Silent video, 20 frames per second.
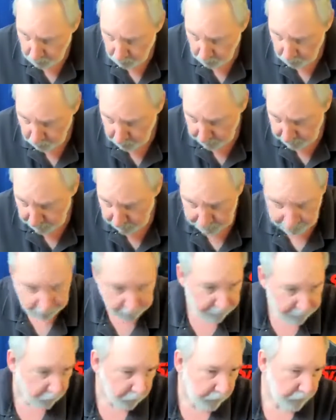Where are we at here?
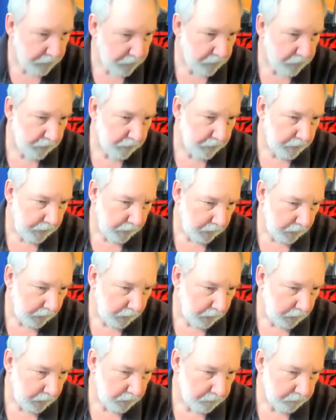
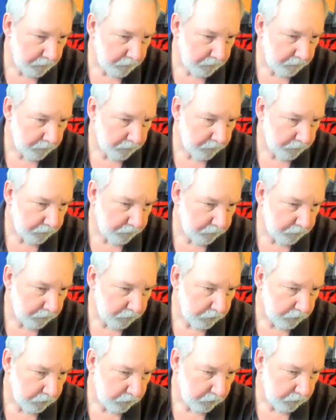43.
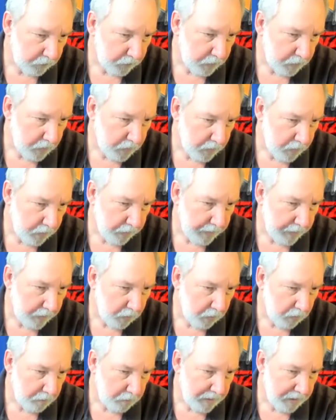All right,
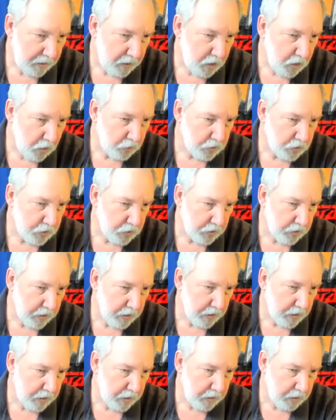all my notes are
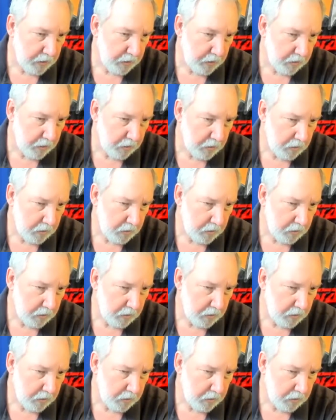done.